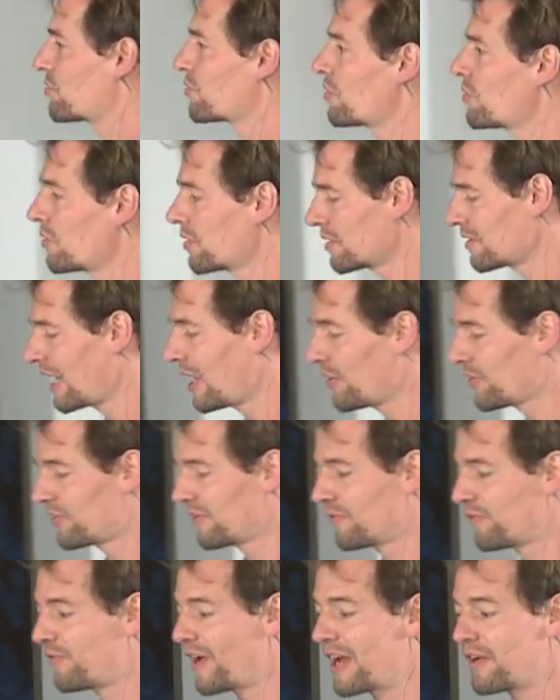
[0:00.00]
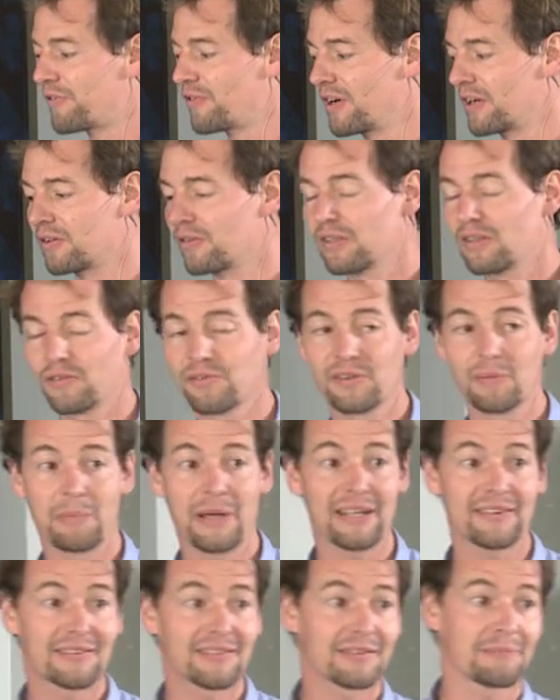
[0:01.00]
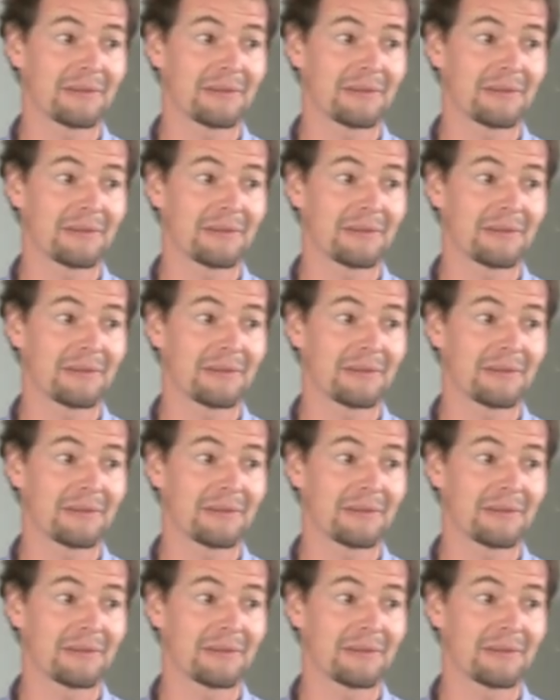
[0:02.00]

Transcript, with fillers: 2,500 of the best